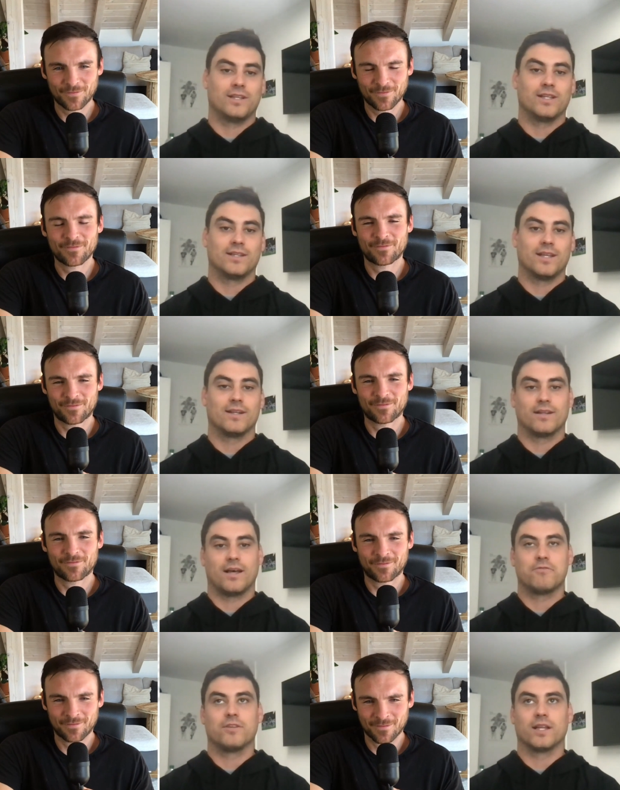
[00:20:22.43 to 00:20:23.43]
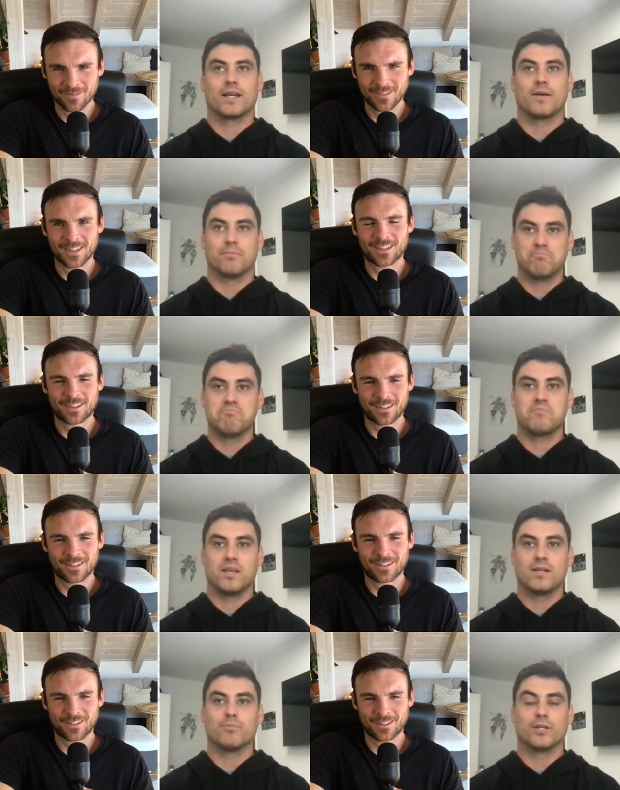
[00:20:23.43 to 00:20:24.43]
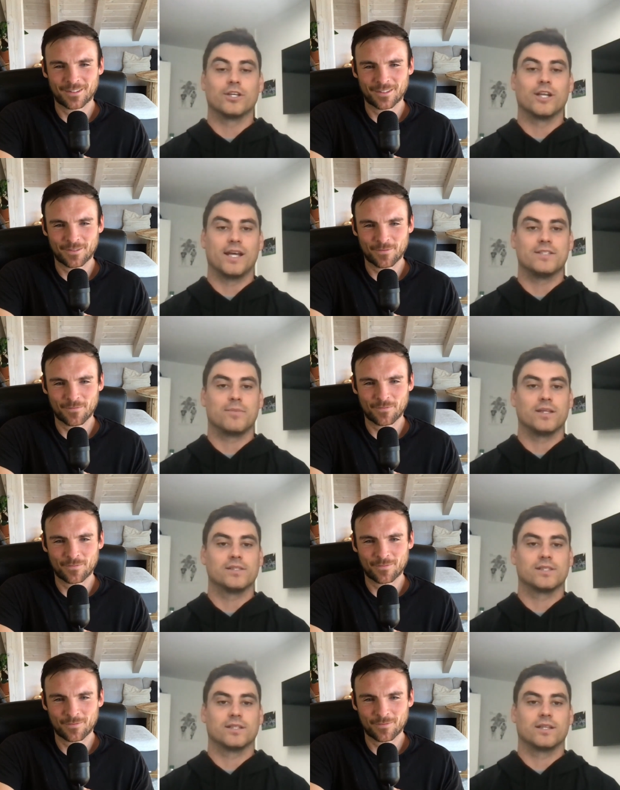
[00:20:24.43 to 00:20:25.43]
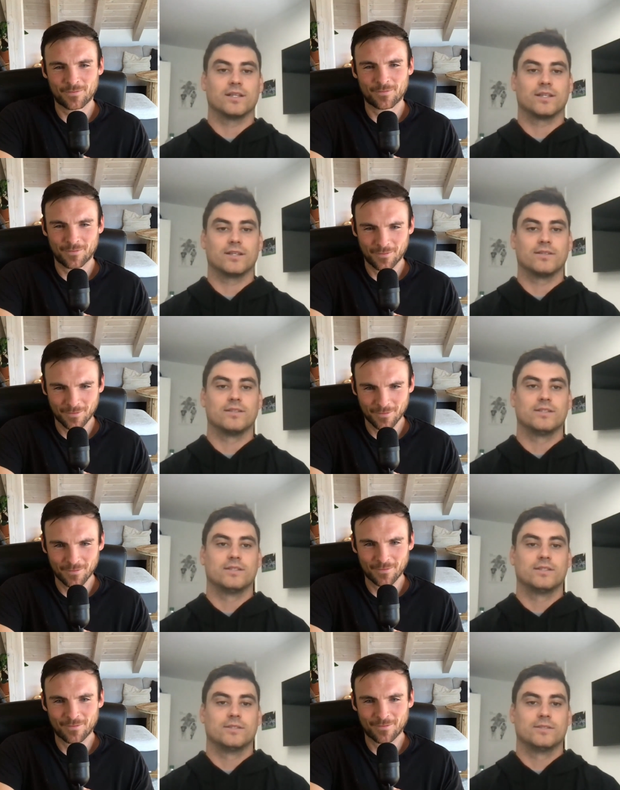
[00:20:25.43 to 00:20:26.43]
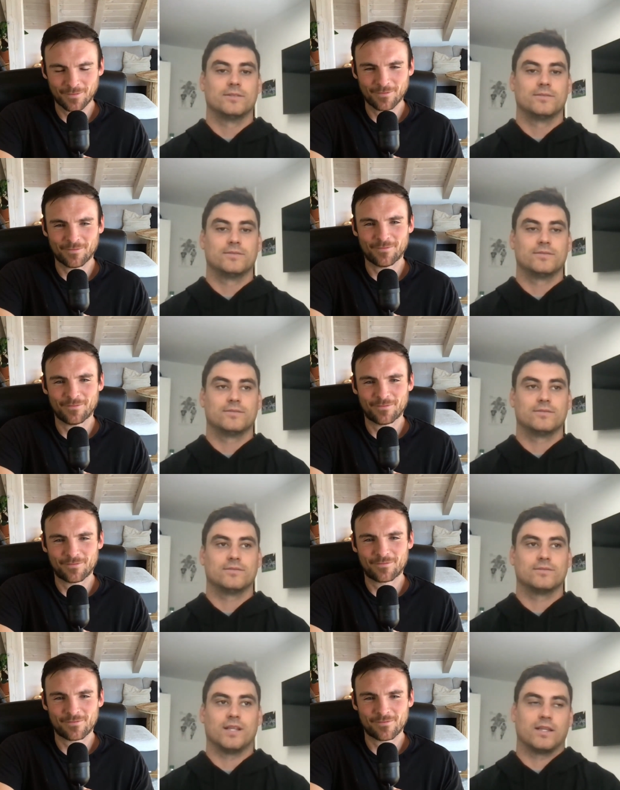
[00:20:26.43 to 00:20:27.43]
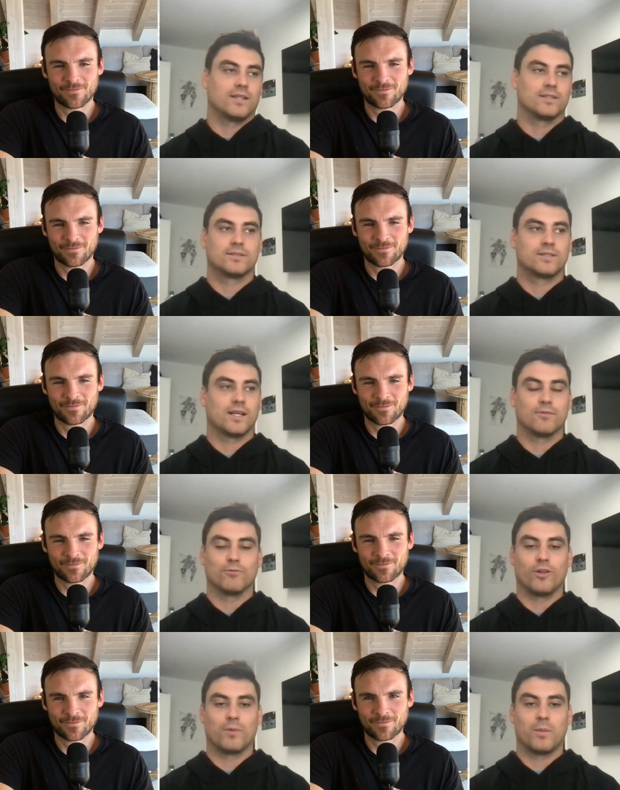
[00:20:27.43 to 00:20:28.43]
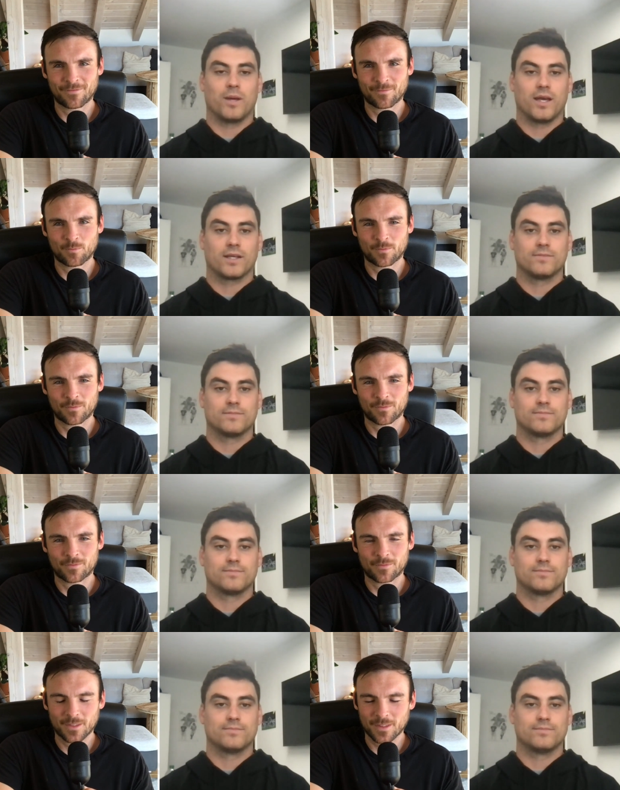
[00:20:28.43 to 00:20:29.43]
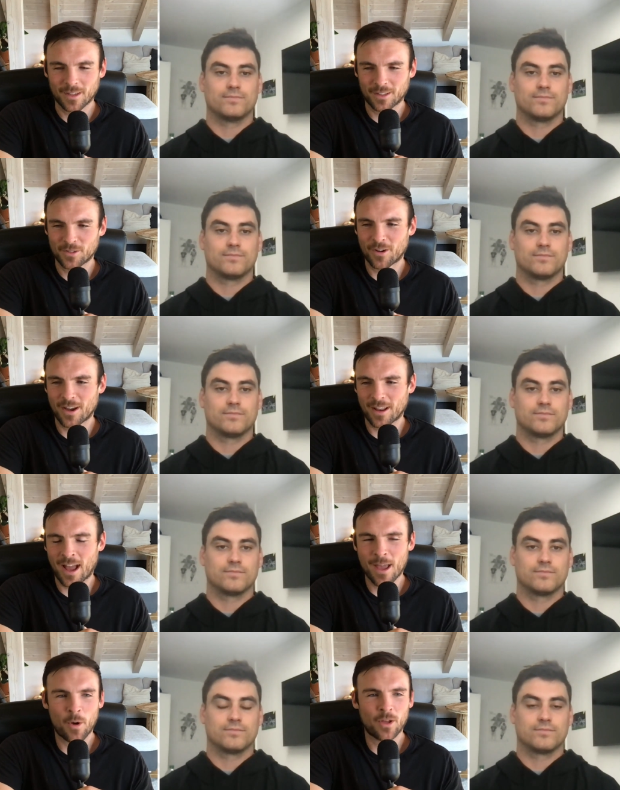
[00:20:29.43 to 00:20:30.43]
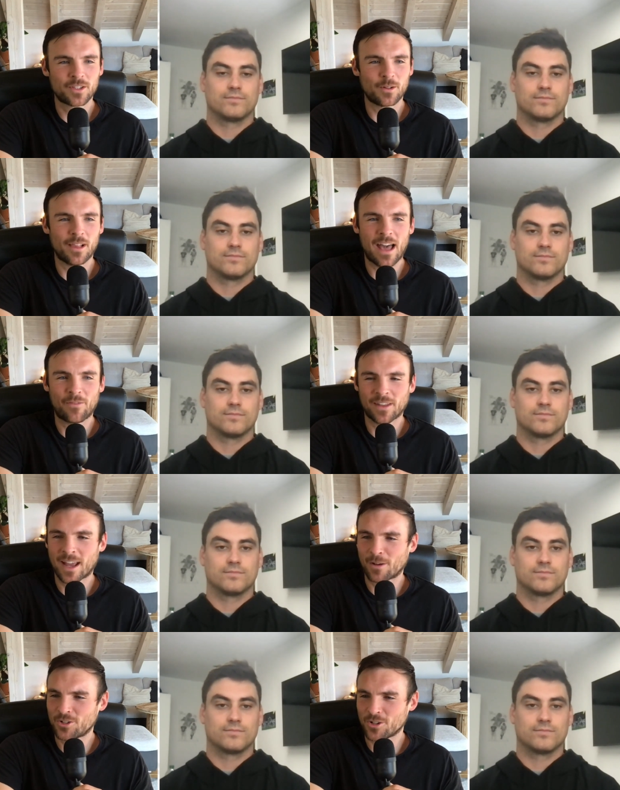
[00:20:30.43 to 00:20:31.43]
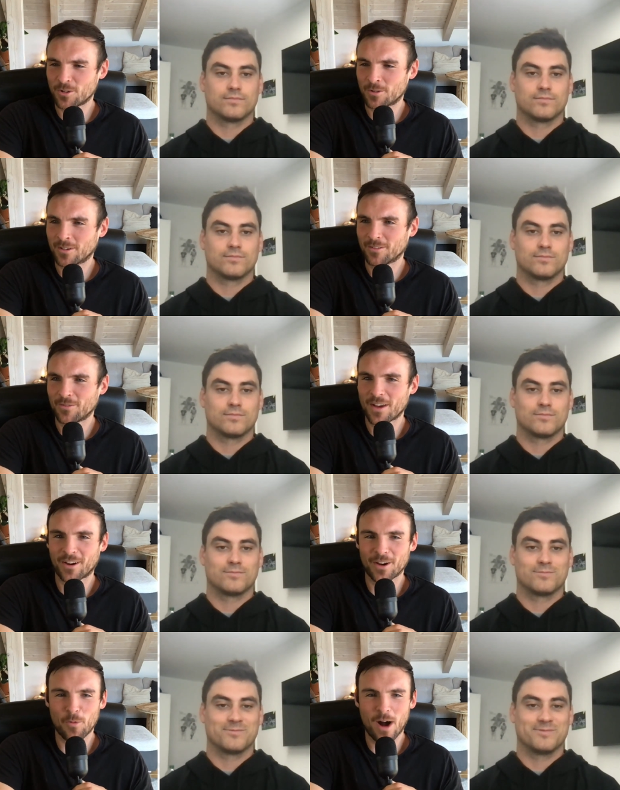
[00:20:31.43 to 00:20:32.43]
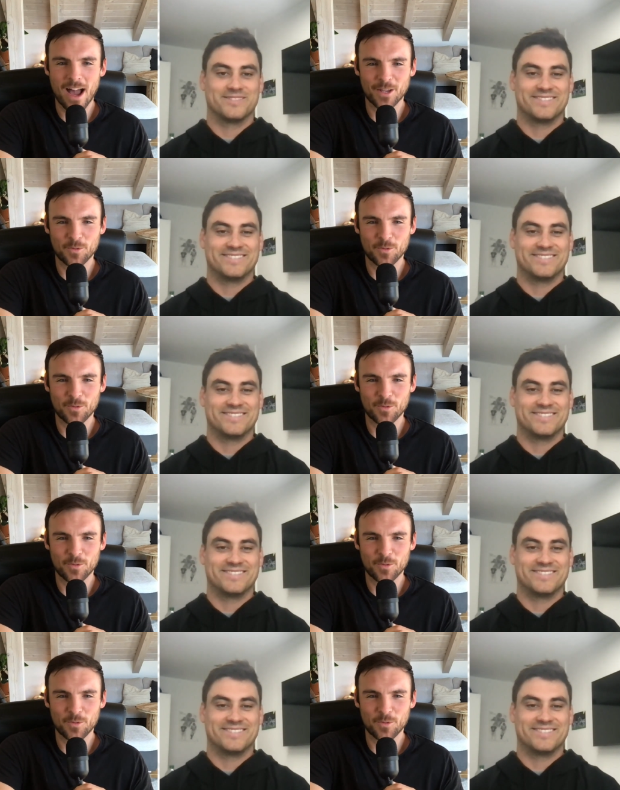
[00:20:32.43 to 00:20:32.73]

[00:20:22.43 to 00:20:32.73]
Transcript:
Speaker 1: then then I feel like I'm in a pretty good headspace and, and can let things kind of roll off my
Speaker 2: back. That's great. I am also laughing out you. Very wise